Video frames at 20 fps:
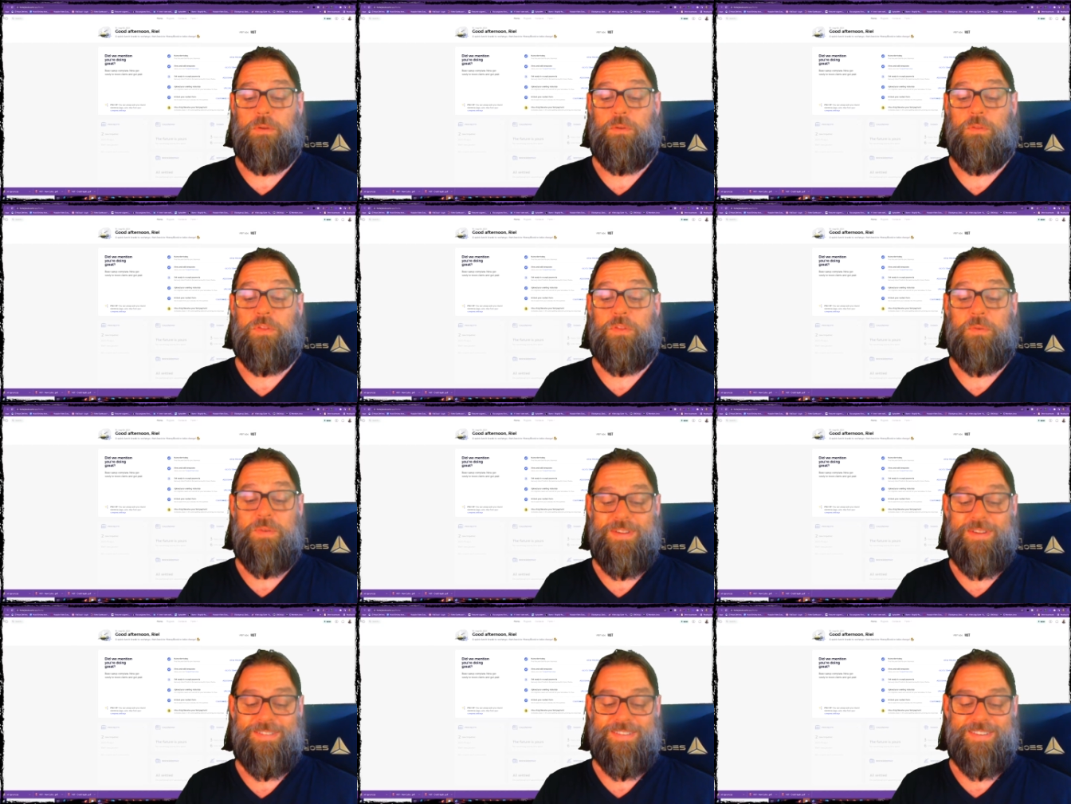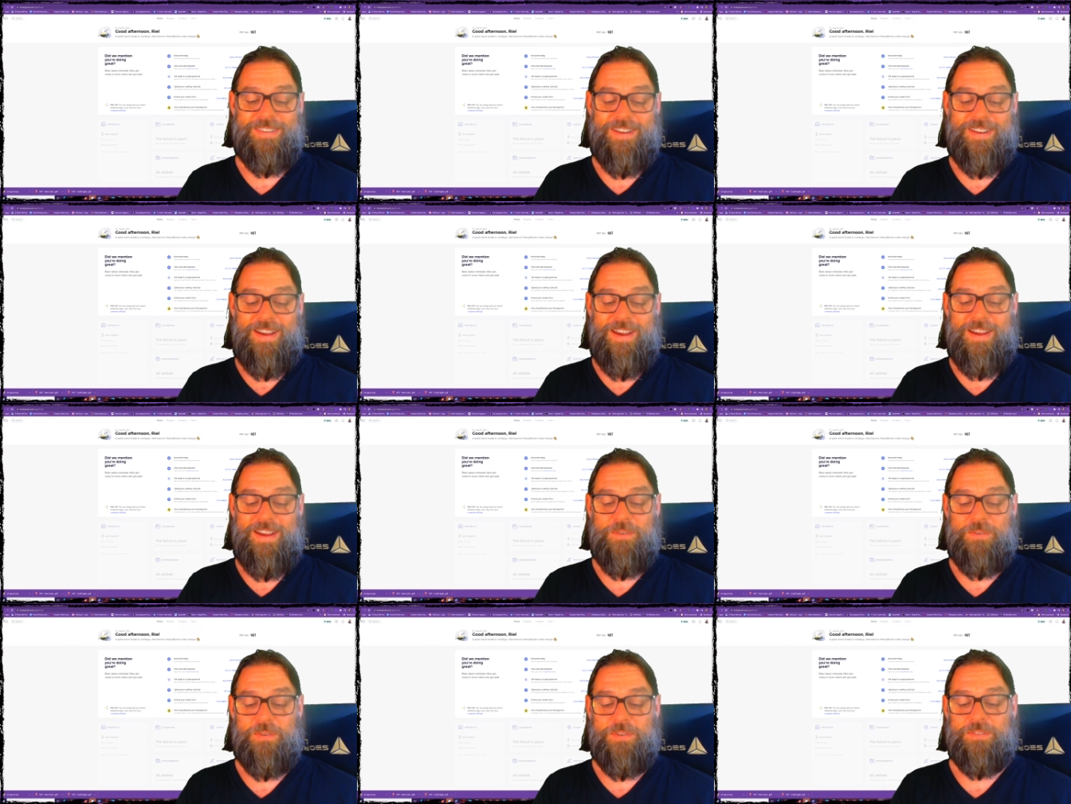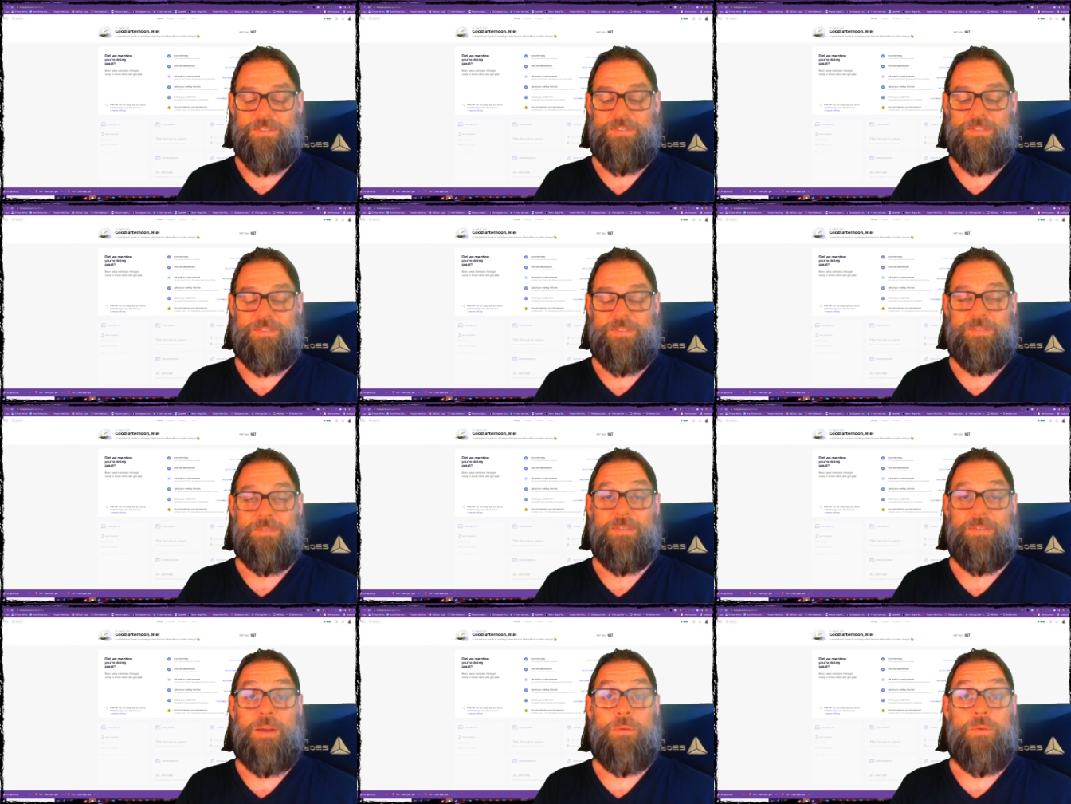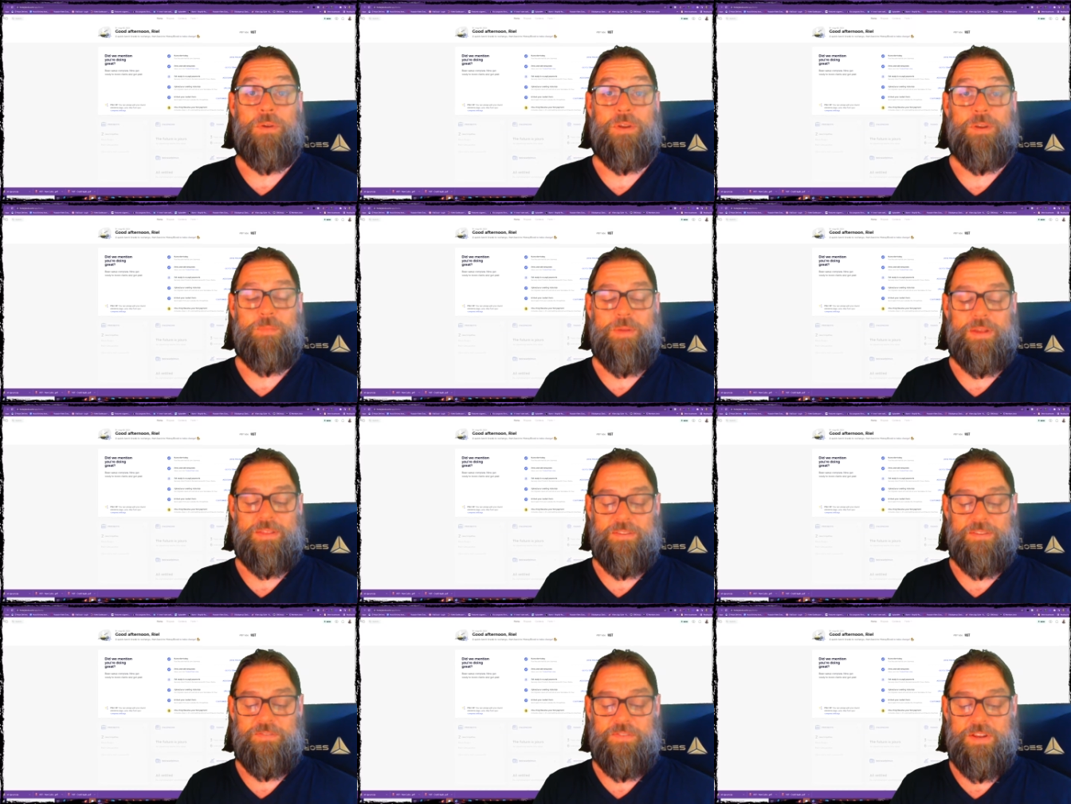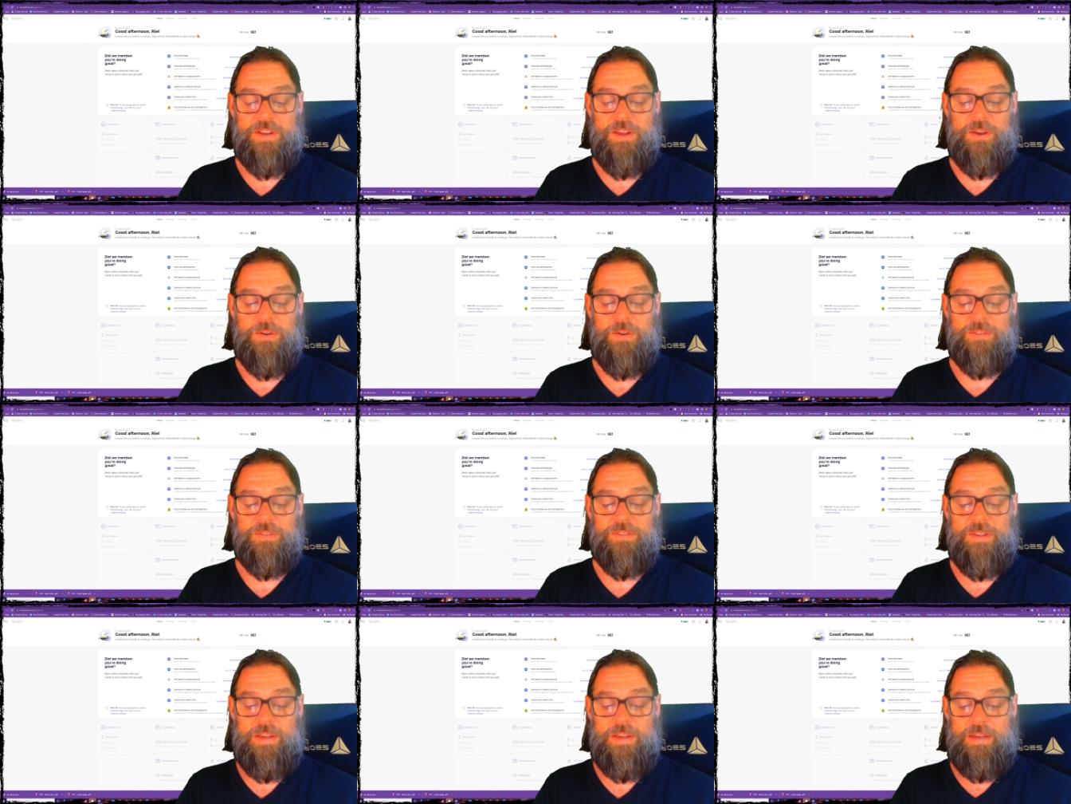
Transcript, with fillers: the reason I was I wanted to make this video is